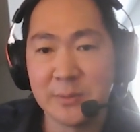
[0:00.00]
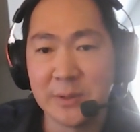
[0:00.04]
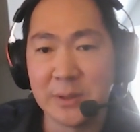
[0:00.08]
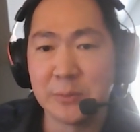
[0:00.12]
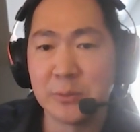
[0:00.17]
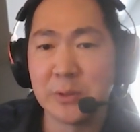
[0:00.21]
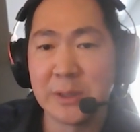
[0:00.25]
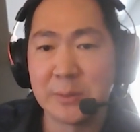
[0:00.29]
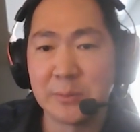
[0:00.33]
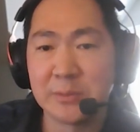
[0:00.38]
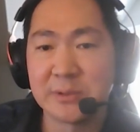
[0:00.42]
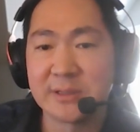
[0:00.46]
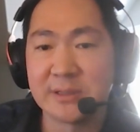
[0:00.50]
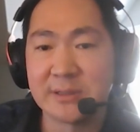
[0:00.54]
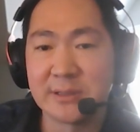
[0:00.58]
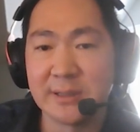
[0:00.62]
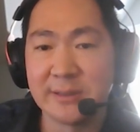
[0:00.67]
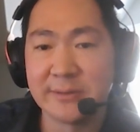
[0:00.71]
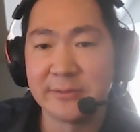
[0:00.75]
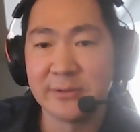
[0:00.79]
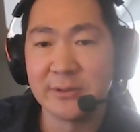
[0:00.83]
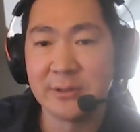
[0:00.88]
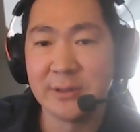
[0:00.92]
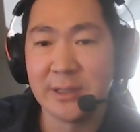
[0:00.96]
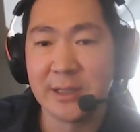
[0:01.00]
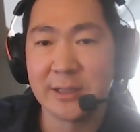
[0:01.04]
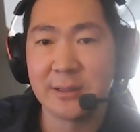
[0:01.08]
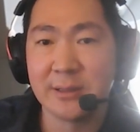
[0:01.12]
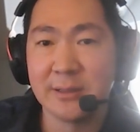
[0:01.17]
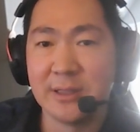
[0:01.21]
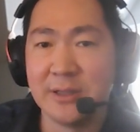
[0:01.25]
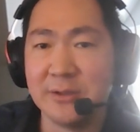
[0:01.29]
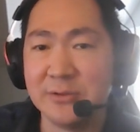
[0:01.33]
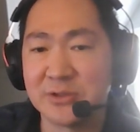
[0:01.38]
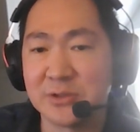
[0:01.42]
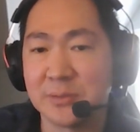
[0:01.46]
we were able to deliver like
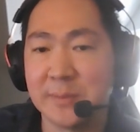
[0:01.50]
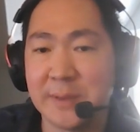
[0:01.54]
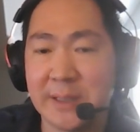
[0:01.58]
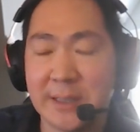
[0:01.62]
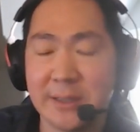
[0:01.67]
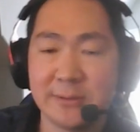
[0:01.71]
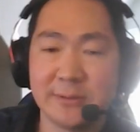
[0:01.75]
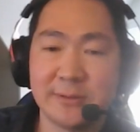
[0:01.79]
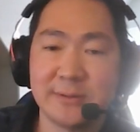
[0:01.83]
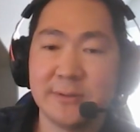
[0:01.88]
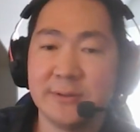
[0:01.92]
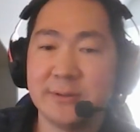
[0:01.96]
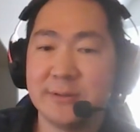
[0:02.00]
huge amount.